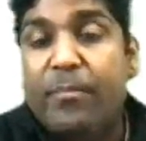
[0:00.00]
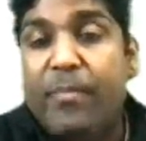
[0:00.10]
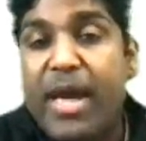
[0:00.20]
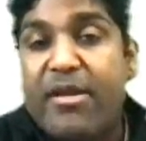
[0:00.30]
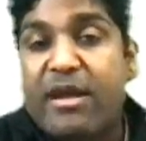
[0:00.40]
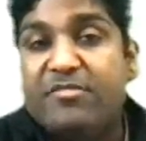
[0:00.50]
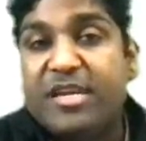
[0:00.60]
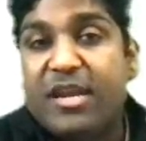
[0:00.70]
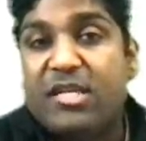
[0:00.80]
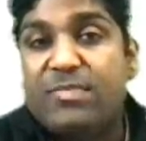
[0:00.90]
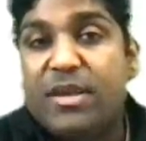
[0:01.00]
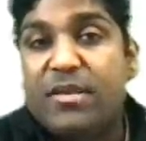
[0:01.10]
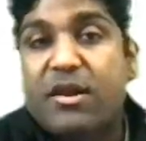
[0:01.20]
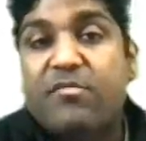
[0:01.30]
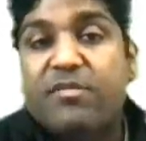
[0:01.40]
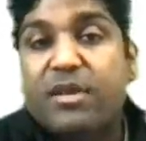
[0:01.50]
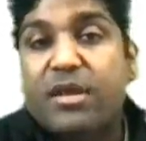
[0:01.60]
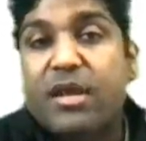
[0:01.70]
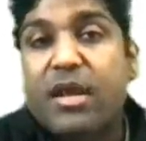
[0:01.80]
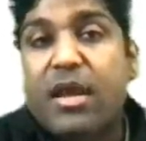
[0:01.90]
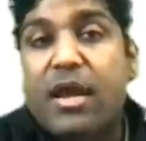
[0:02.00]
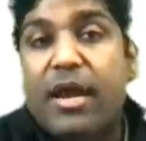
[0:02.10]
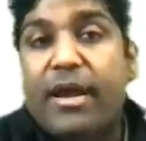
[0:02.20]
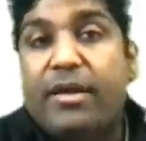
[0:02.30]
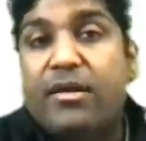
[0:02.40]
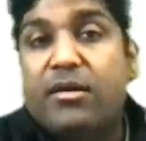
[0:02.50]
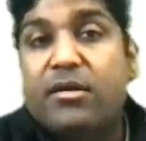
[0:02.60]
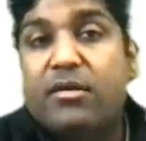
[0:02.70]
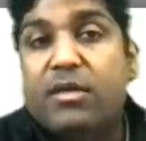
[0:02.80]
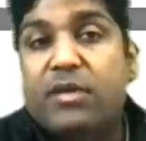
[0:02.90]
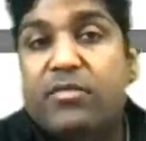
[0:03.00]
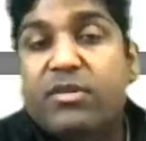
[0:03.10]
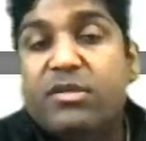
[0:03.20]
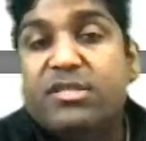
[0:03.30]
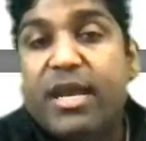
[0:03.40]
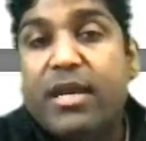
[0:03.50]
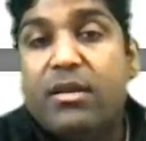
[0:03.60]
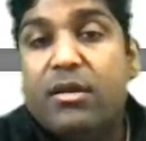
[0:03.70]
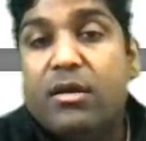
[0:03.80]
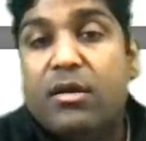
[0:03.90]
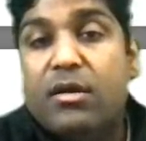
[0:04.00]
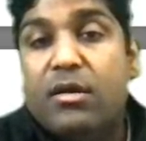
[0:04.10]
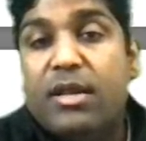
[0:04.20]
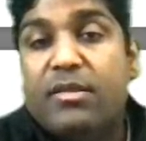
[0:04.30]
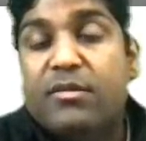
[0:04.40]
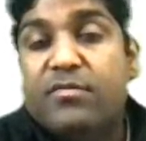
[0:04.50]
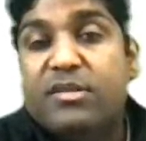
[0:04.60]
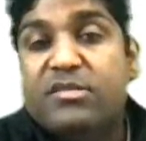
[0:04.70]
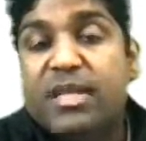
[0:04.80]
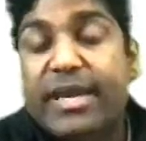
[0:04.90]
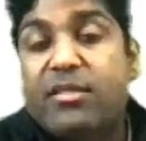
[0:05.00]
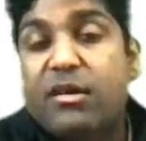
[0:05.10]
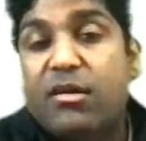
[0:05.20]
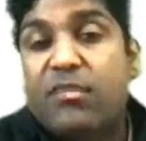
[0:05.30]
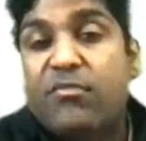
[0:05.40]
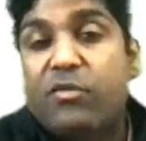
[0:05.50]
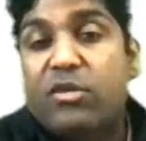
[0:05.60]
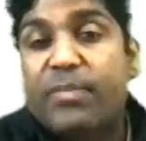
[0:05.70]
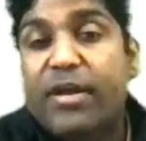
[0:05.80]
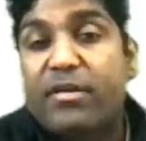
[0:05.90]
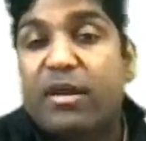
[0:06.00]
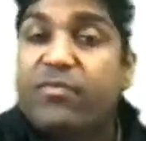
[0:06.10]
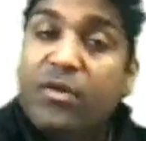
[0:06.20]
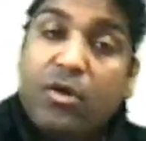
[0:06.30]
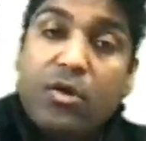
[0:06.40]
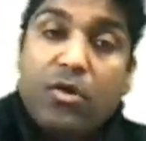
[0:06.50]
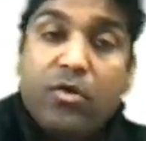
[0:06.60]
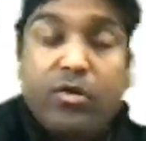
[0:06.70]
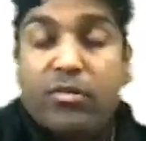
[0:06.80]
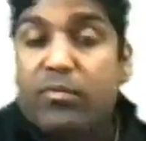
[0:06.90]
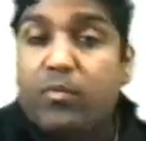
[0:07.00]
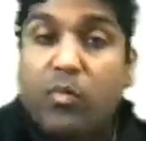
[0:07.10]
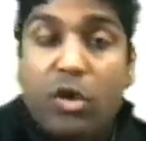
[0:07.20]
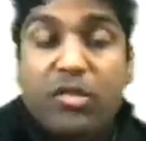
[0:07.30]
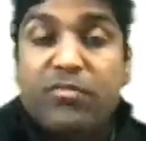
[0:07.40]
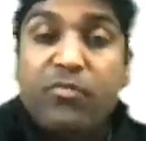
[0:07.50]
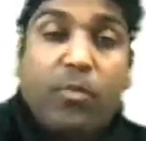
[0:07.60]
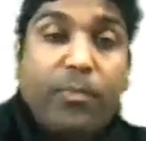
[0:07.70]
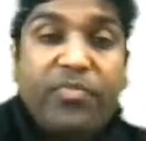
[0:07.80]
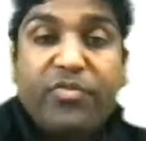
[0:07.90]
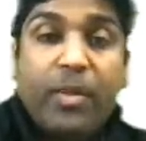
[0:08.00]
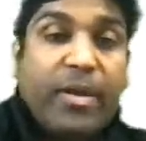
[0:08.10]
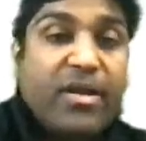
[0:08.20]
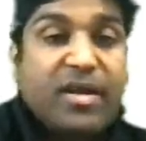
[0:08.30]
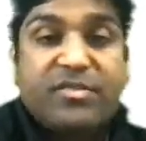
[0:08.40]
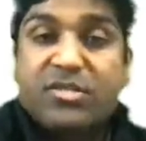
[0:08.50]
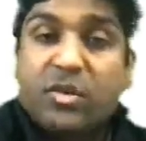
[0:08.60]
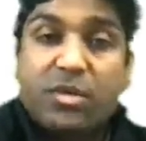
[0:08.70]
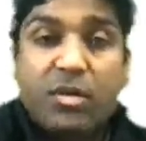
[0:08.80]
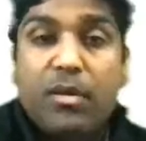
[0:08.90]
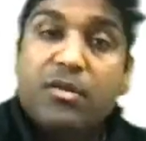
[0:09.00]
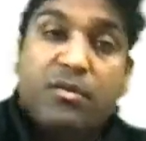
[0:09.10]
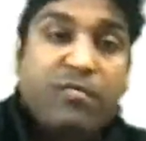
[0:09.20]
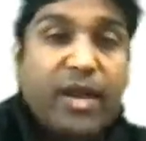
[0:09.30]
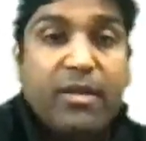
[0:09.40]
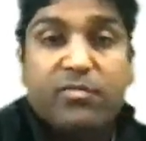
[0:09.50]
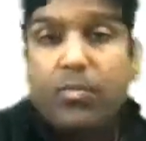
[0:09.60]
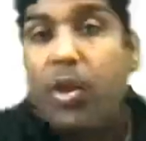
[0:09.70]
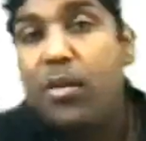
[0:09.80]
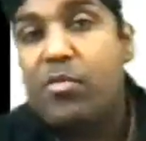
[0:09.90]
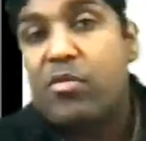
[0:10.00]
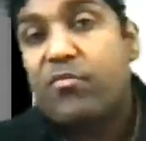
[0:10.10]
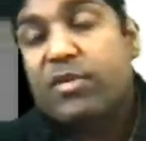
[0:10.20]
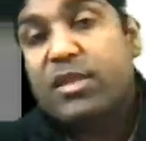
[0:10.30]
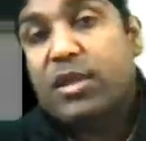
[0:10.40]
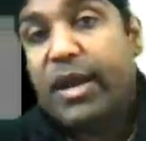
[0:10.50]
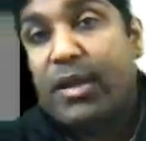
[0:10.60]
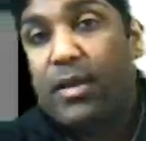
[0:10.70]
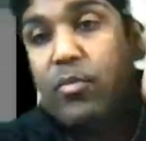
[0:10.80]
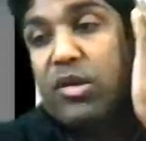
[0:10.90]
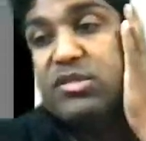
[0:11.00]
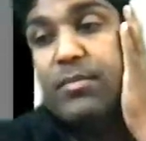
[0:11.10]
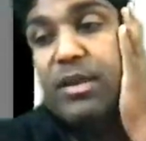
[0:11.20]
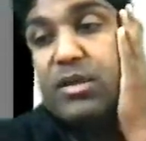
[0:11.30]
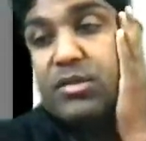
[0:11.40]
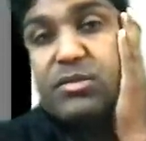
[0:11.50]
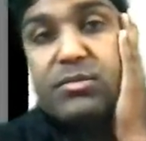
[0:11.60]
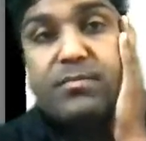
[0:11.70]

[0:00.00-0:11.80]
paragraph, second last paragraph, and even the second, the second, third, and fourth paragraph. On the three paragraphs, he's talking about the problems in the Indian policymakers.